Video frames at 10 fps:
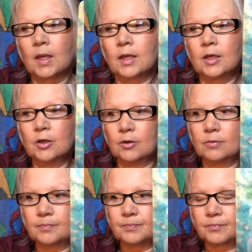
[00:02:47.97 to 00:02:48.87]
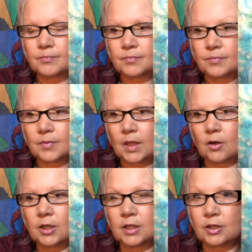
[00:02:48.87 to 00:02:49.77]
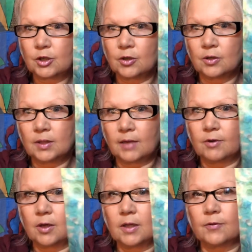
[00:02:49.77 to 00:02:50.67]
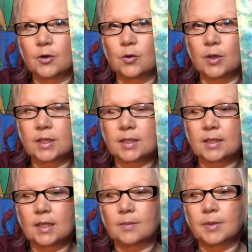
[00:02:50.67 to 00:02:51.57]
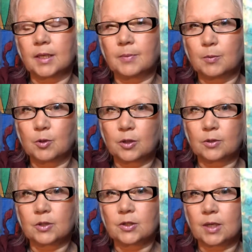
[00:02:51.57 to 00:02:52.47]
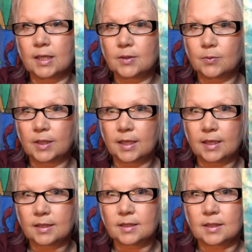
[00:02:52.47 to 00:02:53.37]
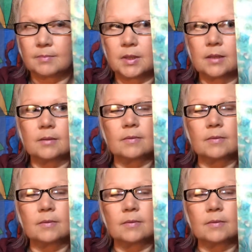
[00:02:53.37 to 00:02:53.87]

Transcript: you know, on an internal level. If you're going to sleep, like people close their eyes when they kiss something.